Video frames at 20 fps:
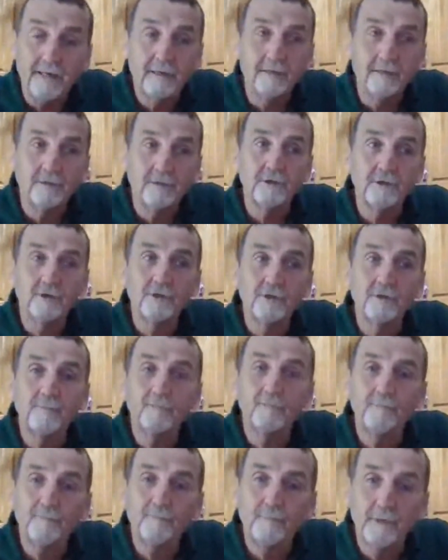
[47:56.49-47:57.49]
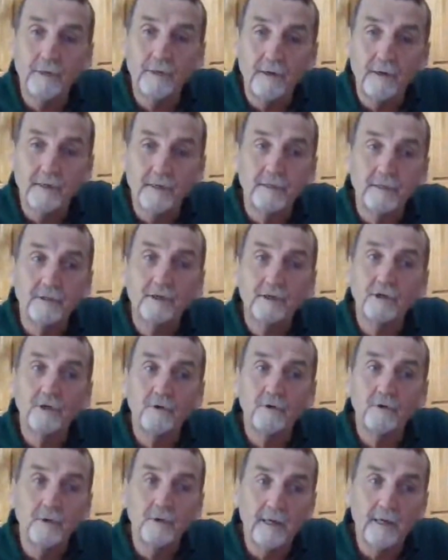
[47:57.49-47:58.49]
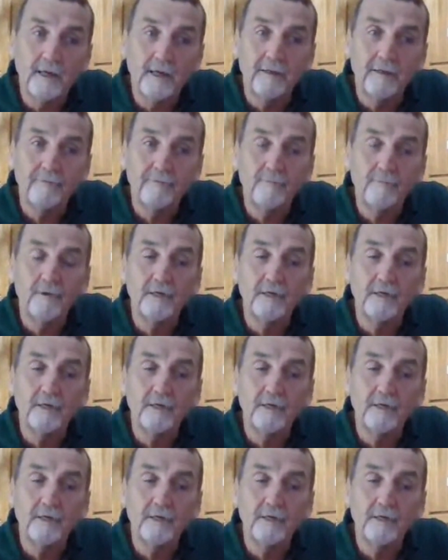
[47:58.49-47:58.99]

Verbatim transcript: It's a spirit. There's a creative.